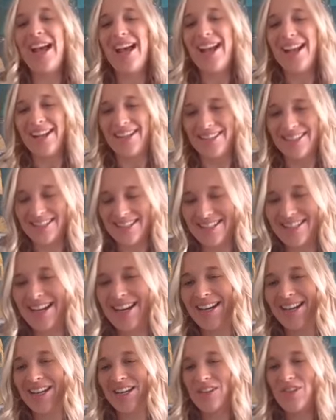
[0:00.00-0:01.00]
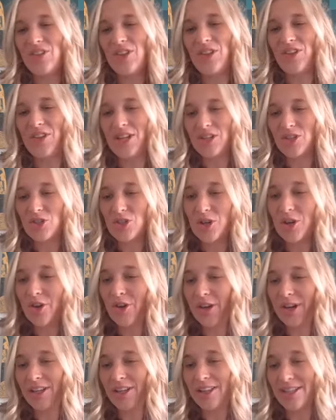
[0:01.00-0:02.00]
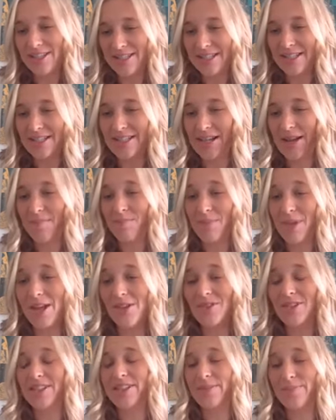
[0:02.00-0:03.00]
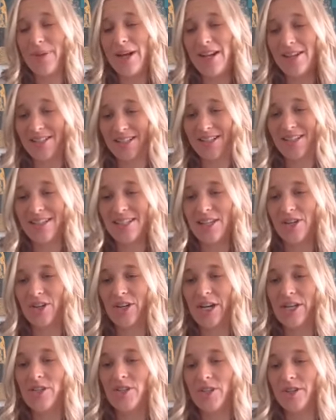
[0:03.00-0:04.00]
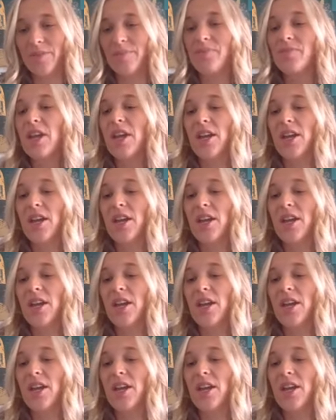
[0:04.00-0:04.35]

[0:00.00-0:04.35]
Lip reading: as stating that these tutoring lessons amounted to past consideration.